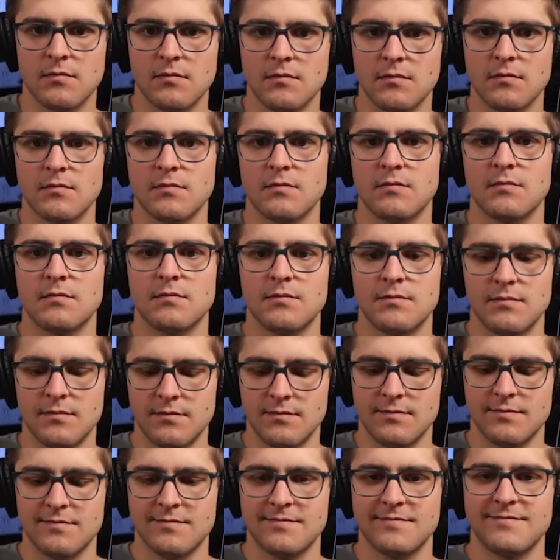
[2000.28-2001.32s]

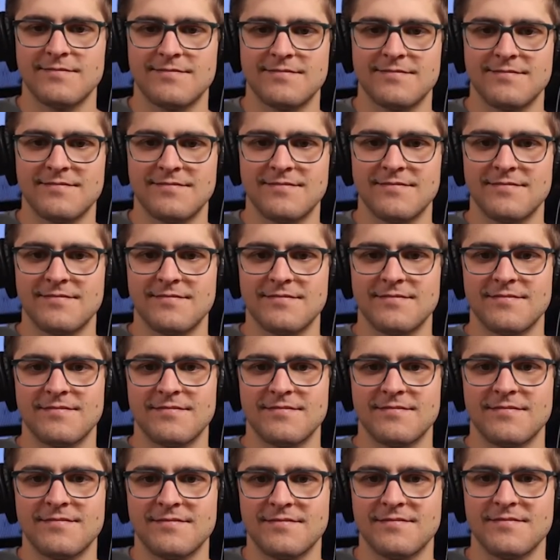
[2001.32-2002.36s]

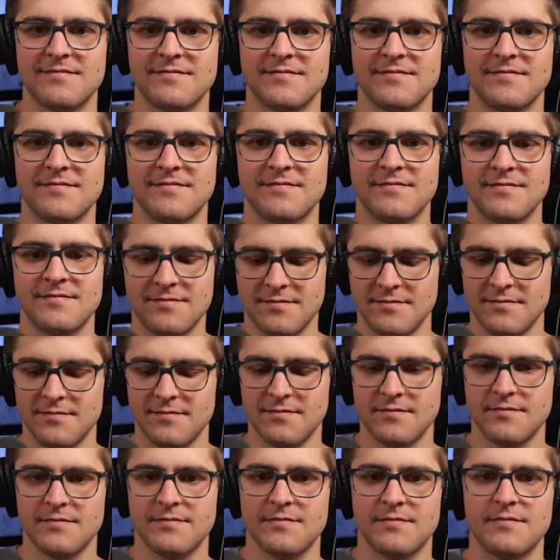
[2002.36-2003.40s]

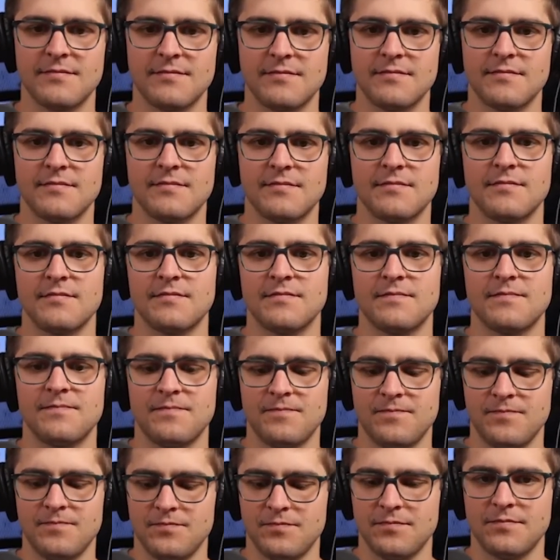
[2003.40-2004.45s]

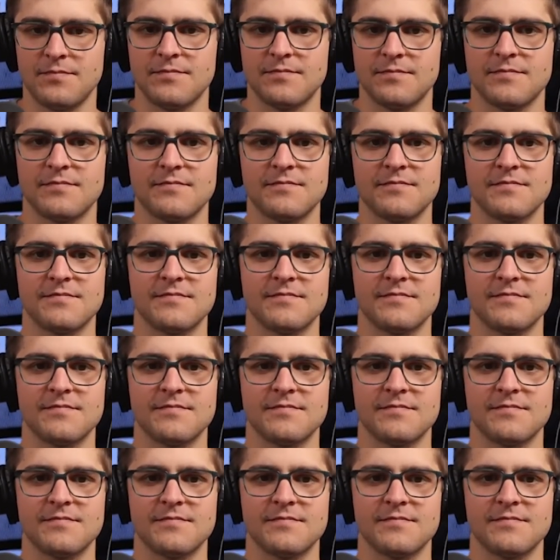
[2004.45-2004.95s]
This person isn't speaking.